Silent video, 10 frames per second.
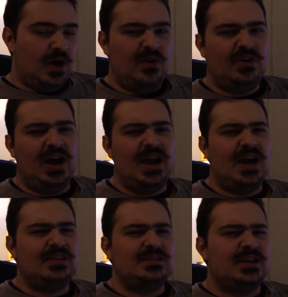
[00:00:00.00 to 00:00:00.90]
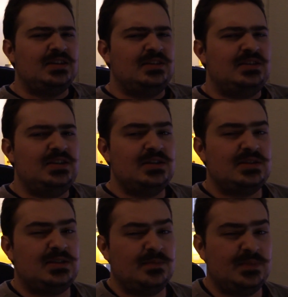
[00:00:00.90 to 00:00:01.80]
However, I had this idea
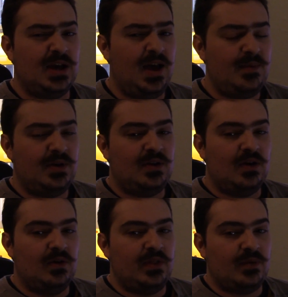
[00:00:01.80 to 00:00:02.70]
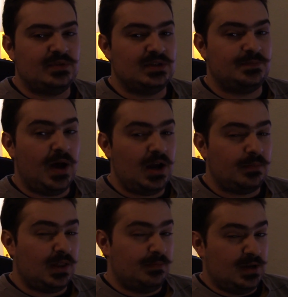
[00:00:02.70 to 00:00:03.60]
some time ago that was inspired
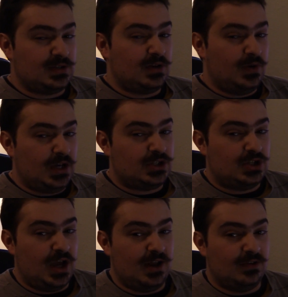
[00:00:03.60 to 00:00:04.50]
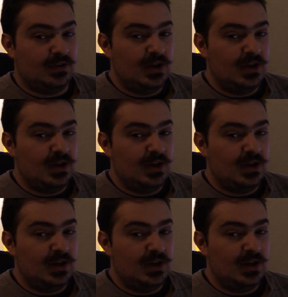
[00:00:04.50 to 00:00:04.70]
by the MasakoX channel,